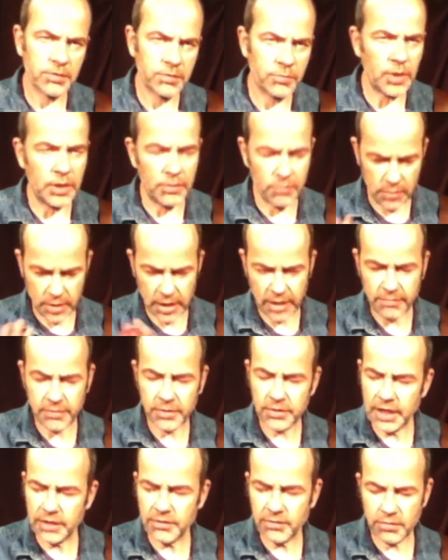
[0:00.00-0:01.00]
well, whatever,
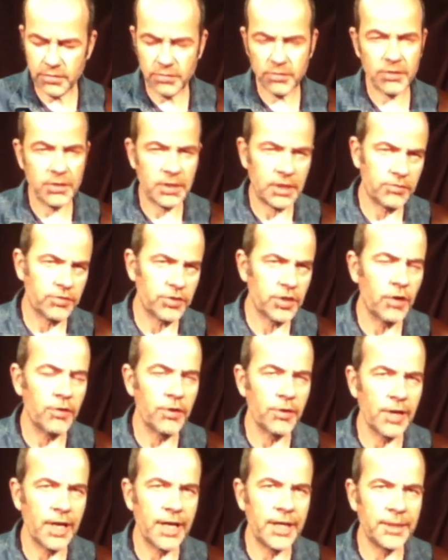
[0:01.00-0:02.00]
that's I'll show you
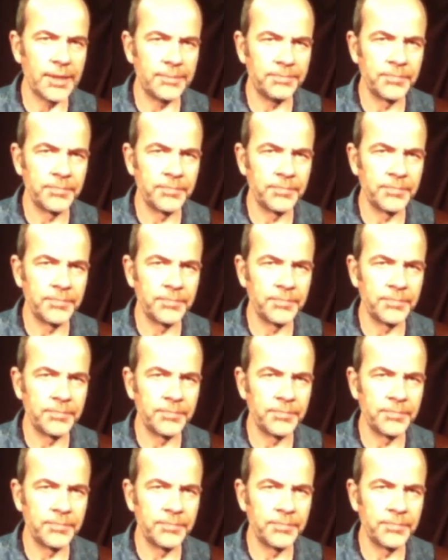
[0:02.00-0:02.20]
later.